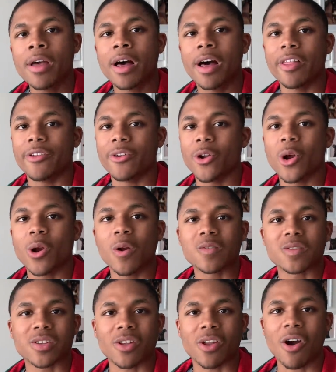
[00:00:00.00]
uh, the
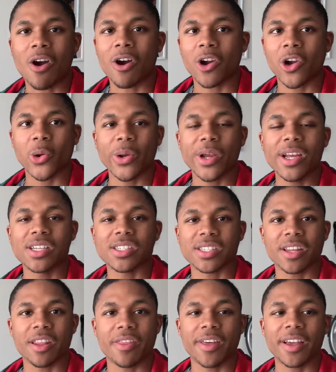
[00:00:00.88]
nerves and the arteries
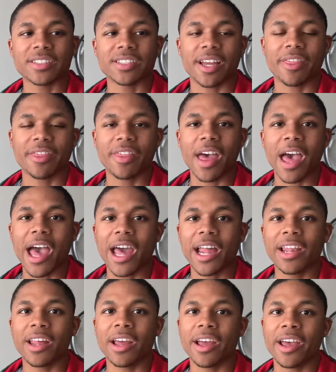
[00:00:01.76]
and things like
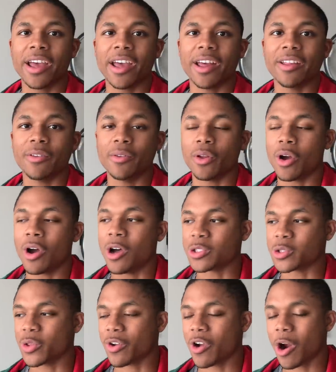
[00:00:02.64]
that, and
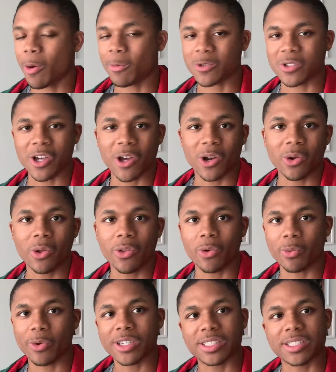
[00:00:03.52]
also the carpal tunnel,
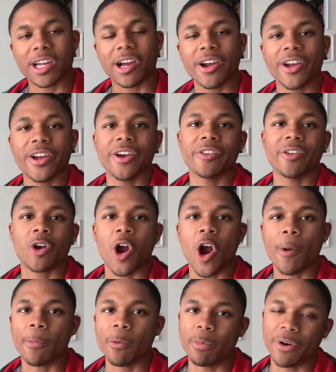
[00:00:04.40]
the wrist area, the
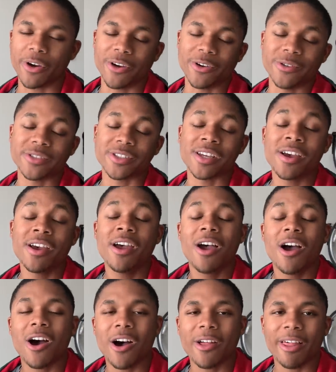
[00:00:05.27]
carpal bones,
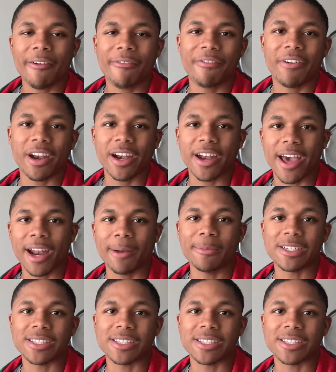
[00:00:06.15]
all that fun anatomy